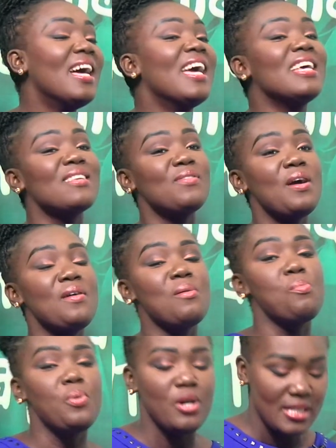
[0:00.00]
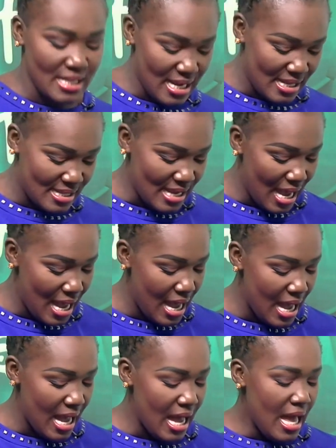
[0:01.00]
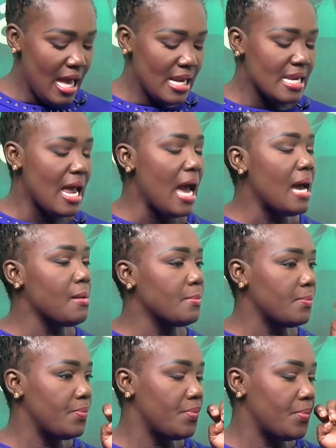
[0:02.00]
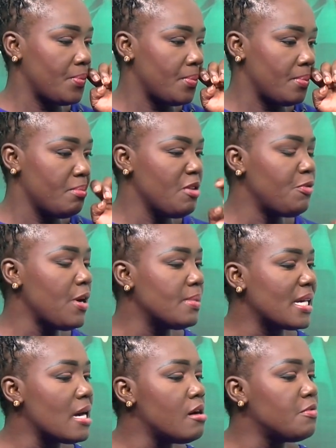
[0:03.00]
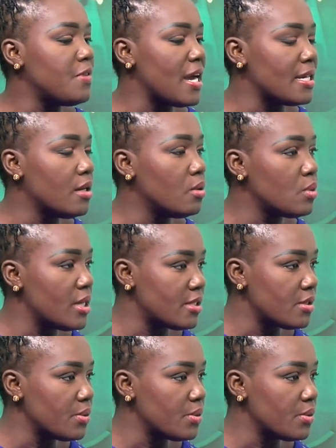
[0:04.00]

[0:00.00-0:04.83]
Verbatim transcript: it's very important. Aha, now before I become a final word,